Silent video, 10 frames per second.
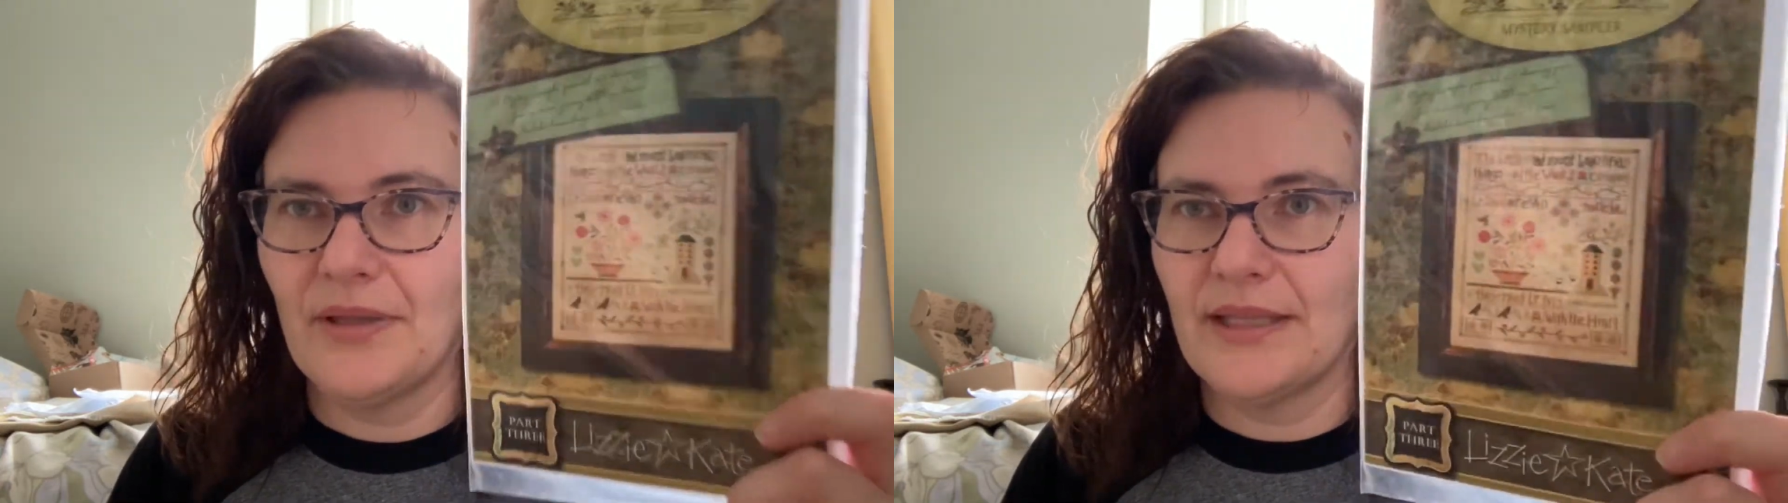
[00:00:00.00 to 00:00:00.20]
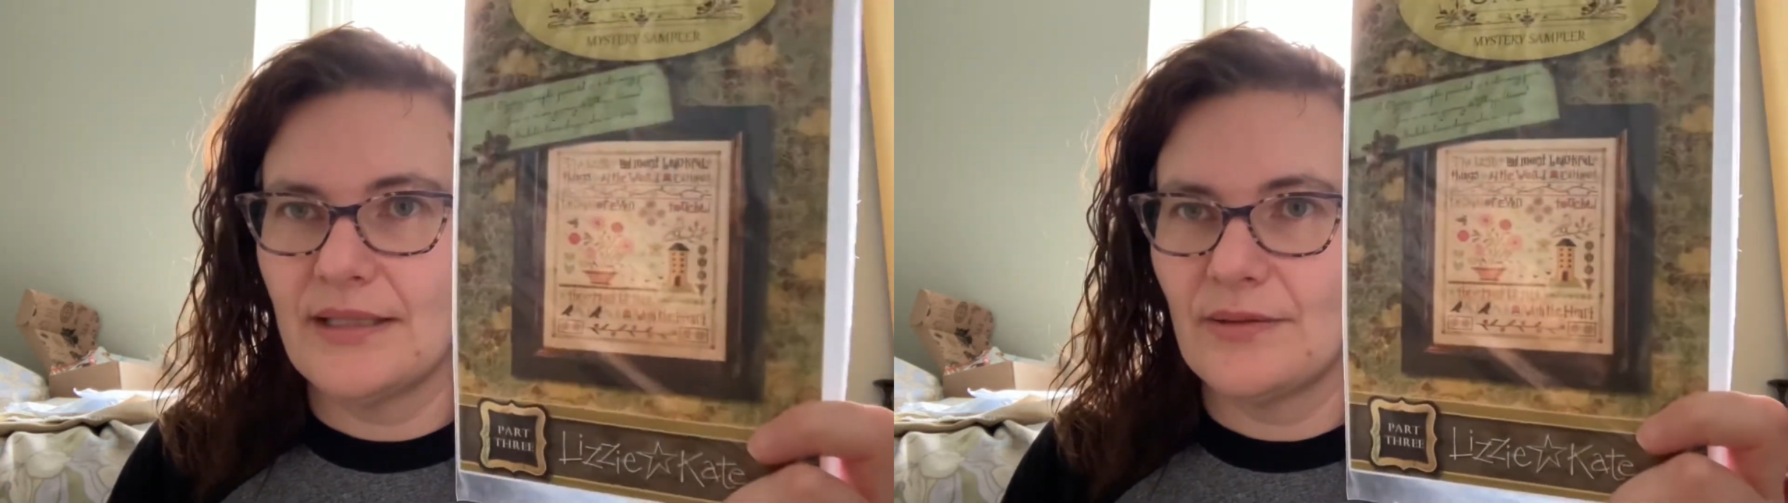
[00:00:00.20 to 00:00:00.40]

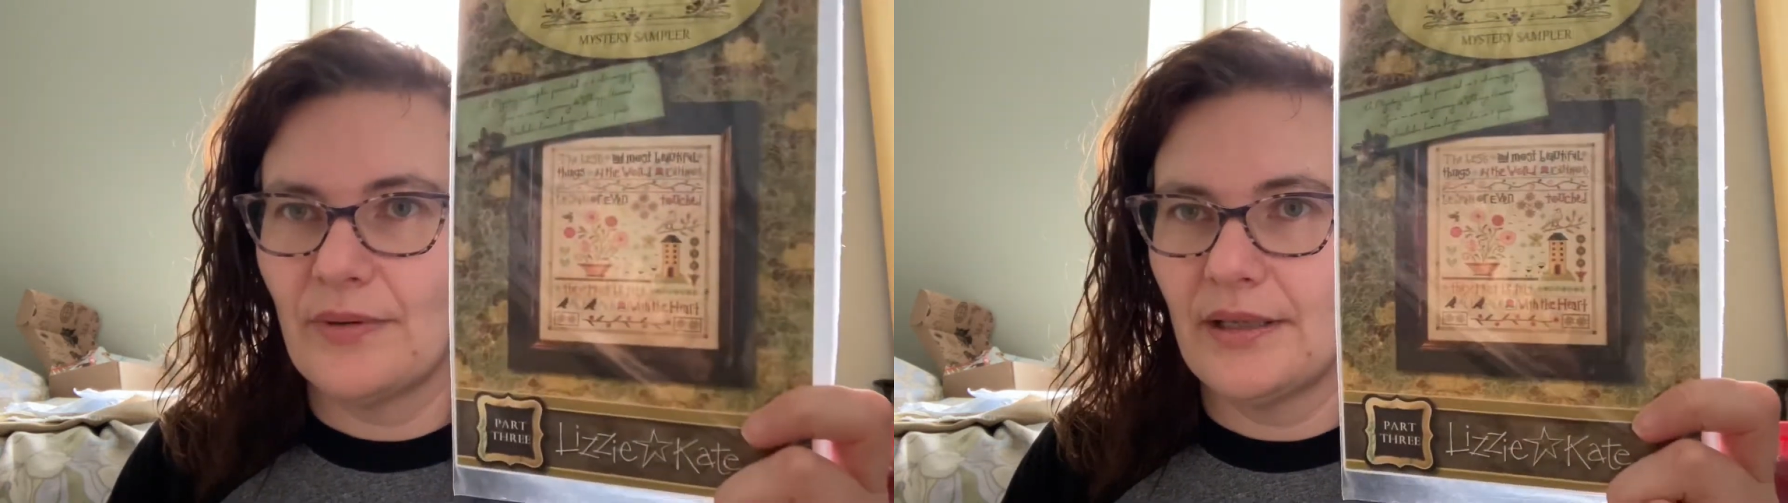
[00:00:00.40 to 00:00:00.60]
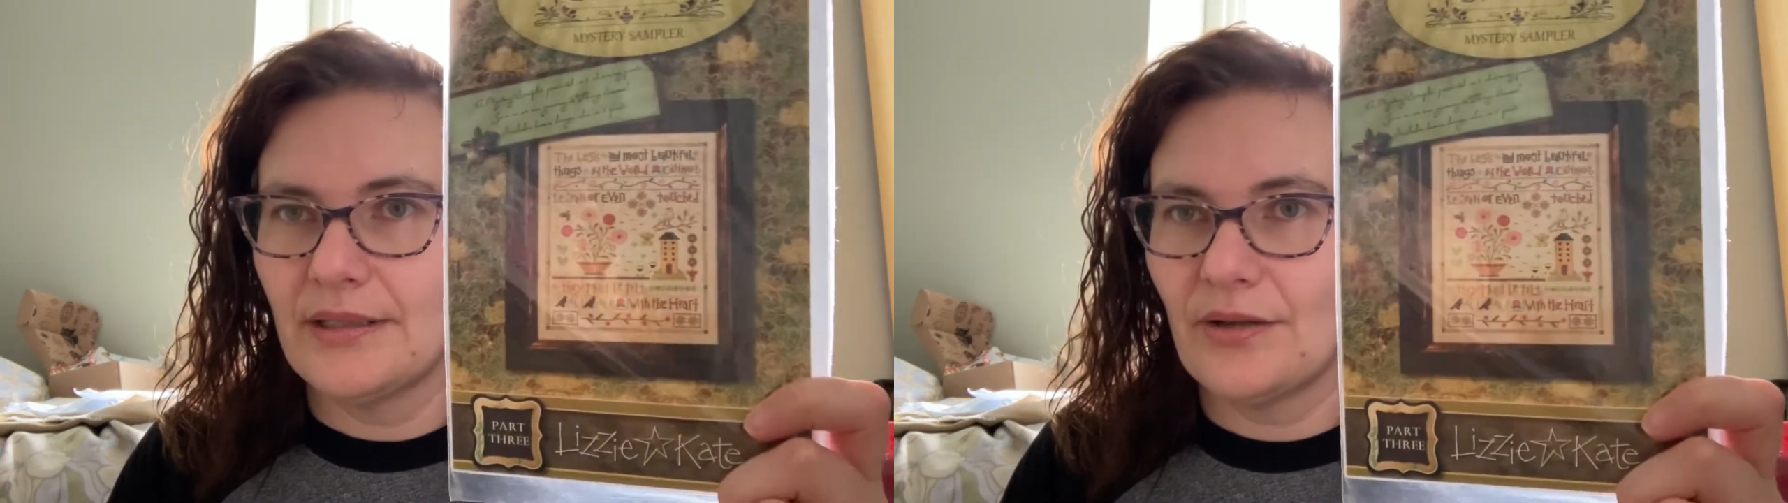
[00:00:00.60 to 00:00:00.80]
but this is
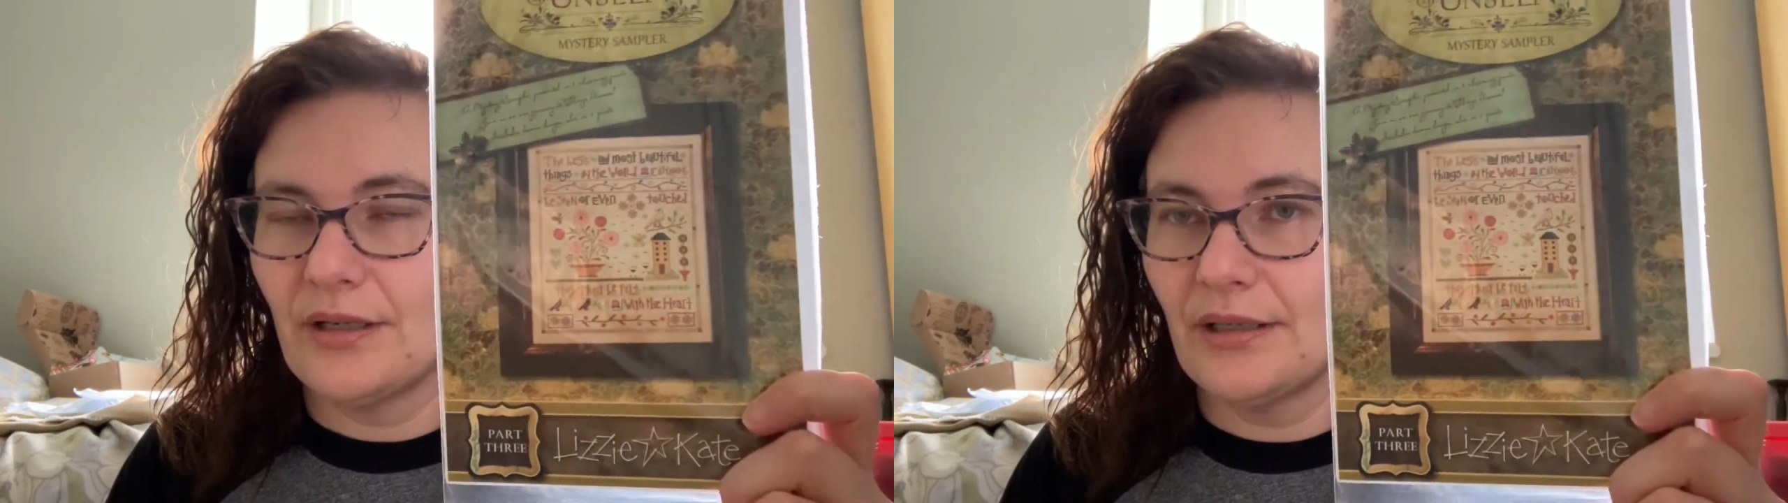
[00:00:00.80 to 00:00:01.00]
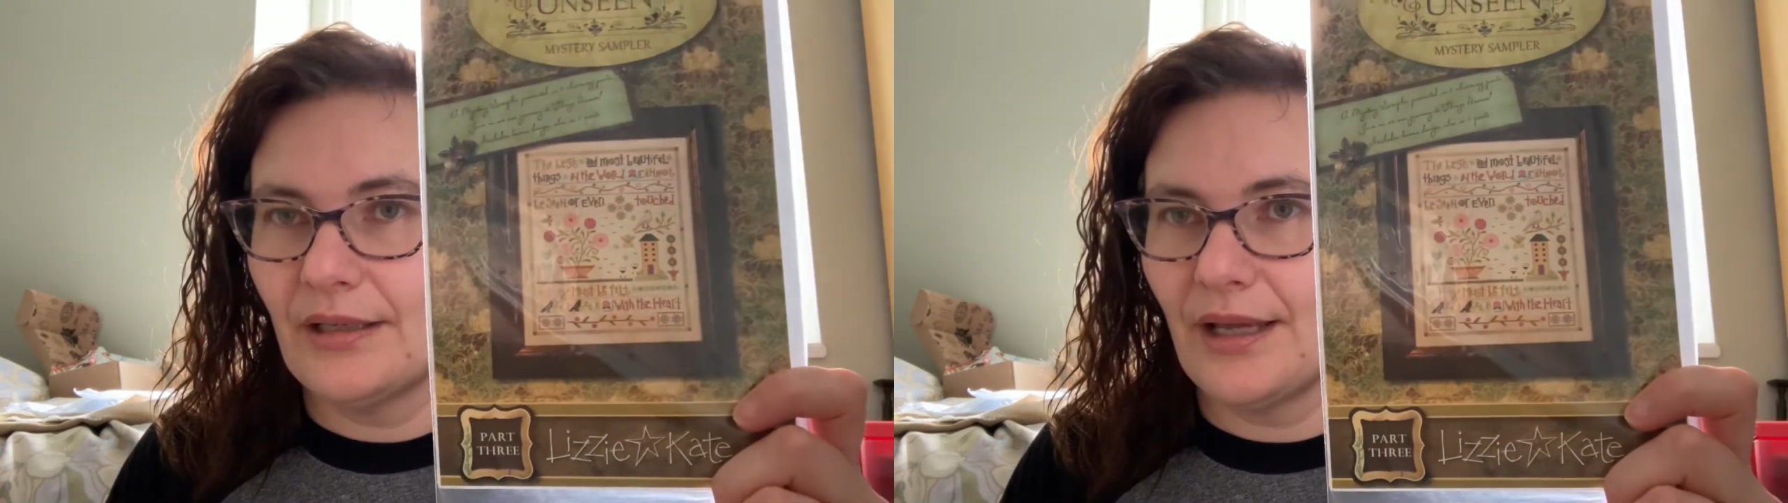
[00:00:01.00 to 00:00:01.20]
what it's going
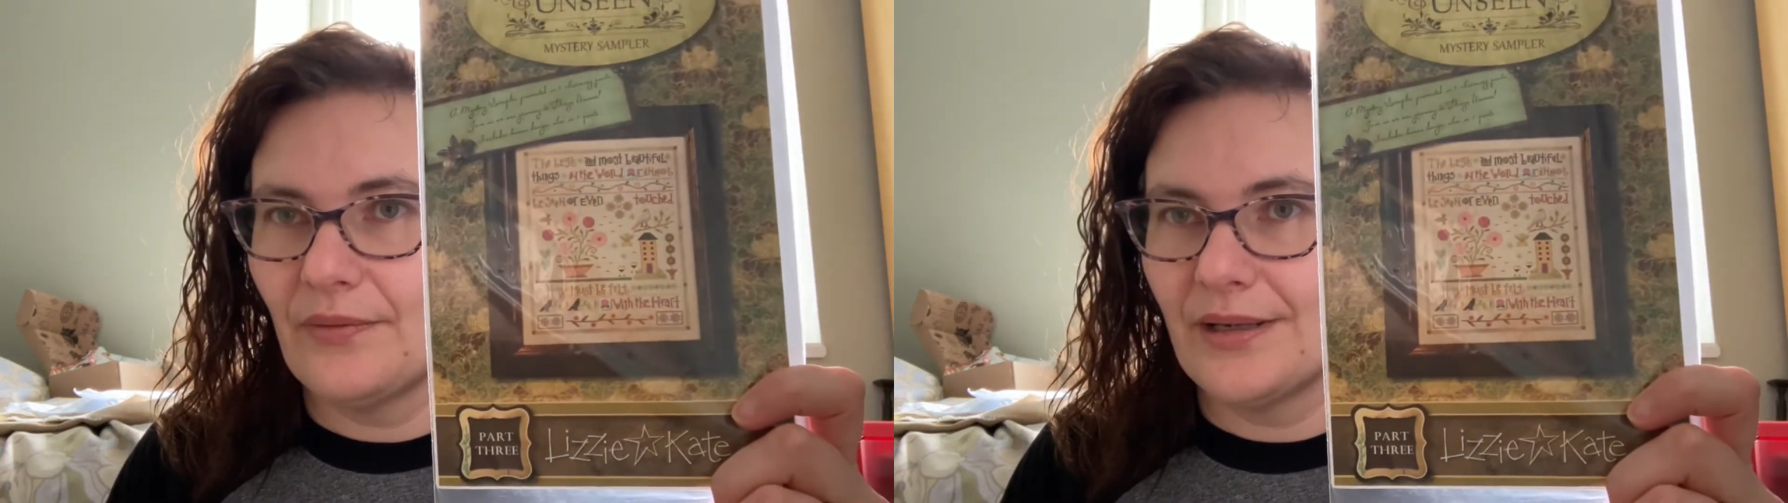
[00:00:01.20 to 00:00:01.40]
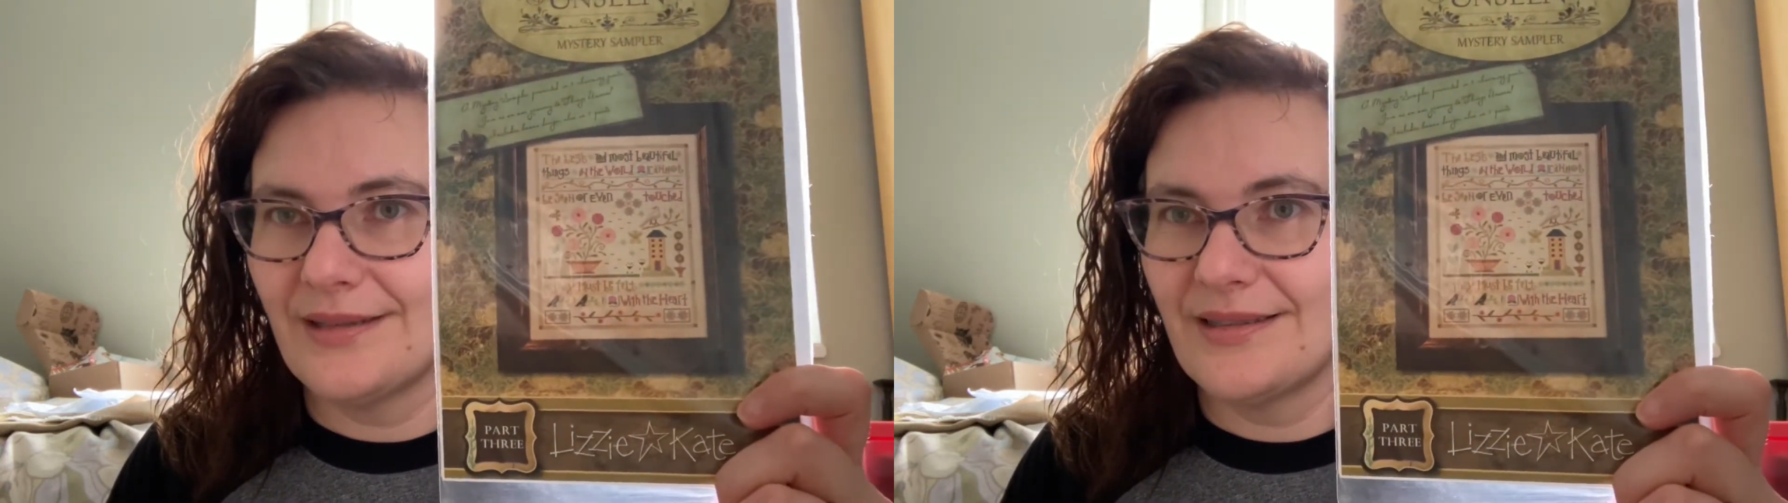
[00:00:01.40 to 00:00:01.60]
to look
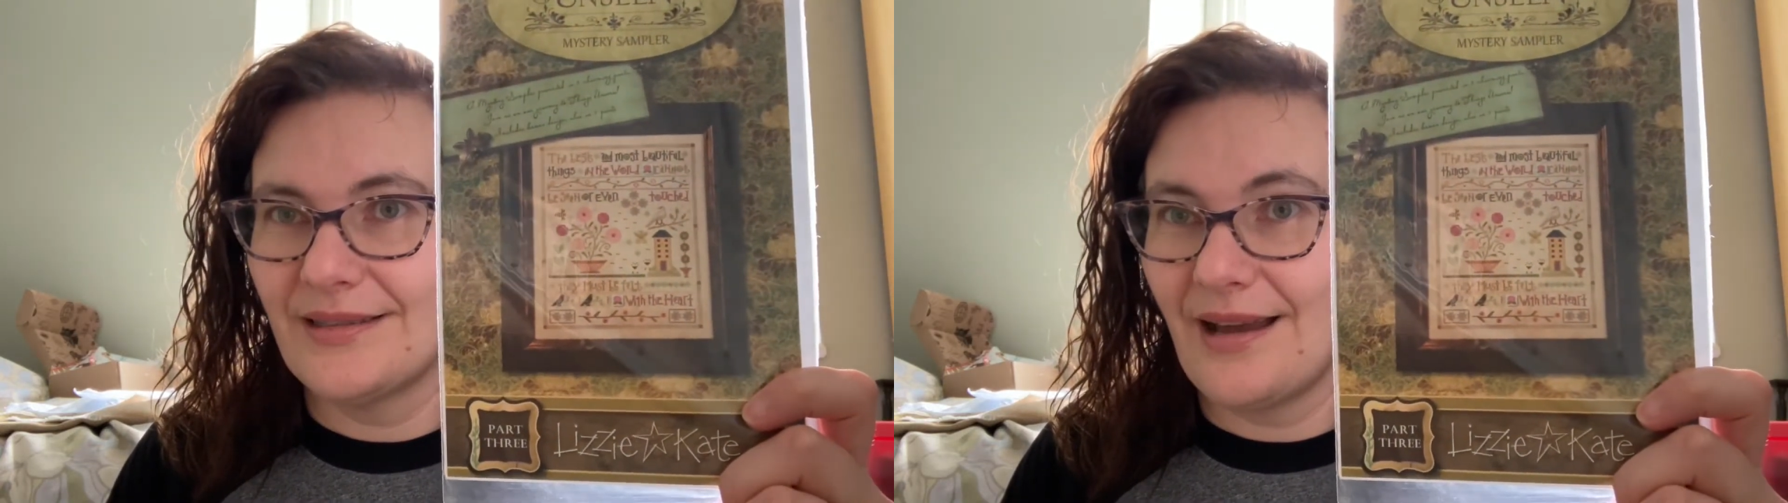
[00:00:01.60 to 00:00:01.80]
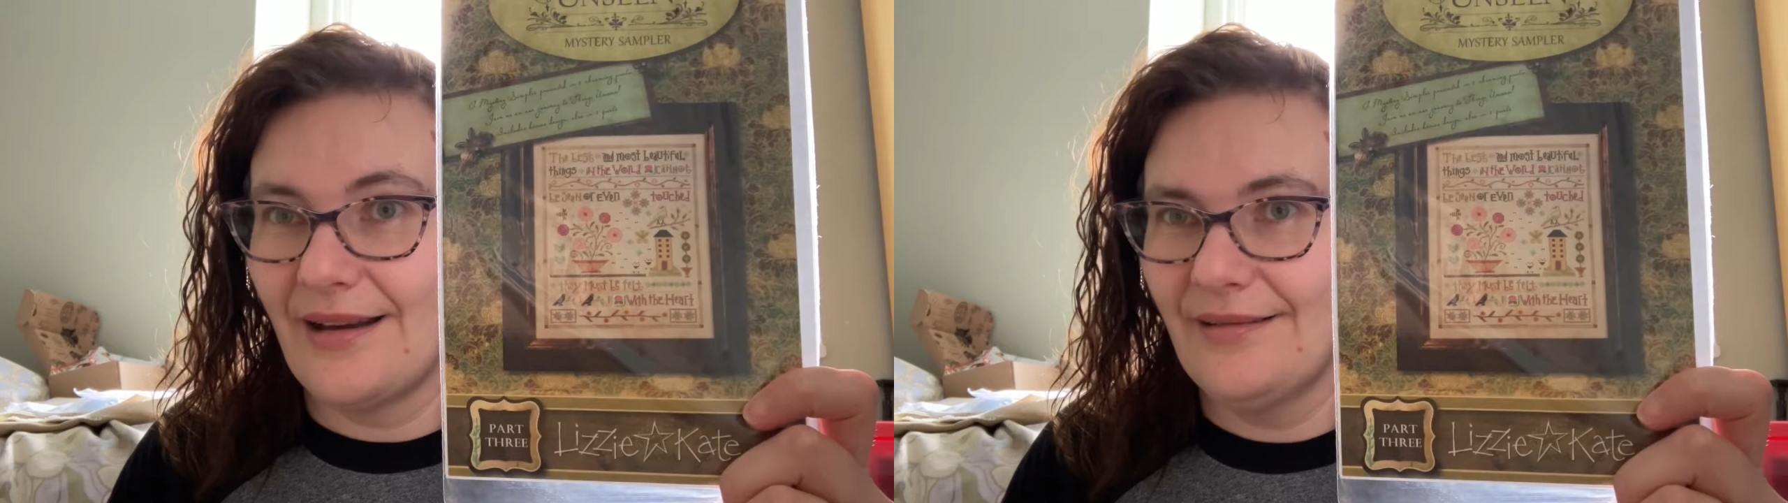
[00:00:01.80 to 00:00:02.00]
like when it's
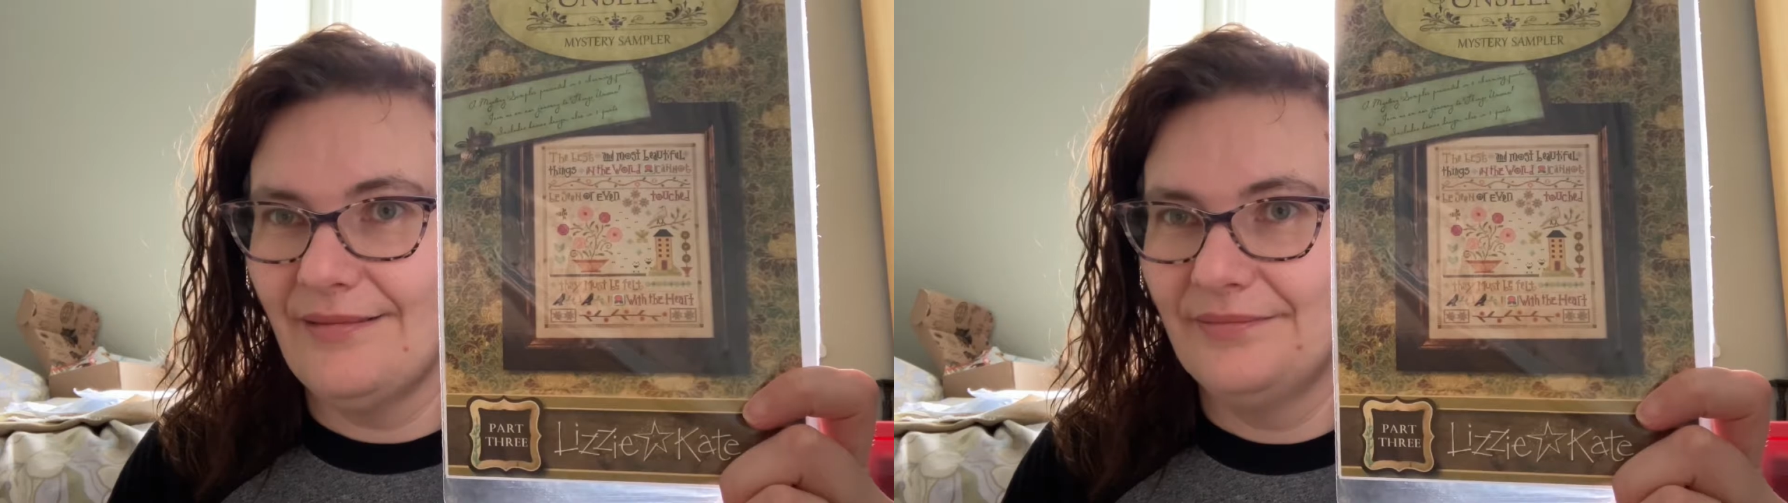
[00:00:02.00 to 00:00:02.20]
done.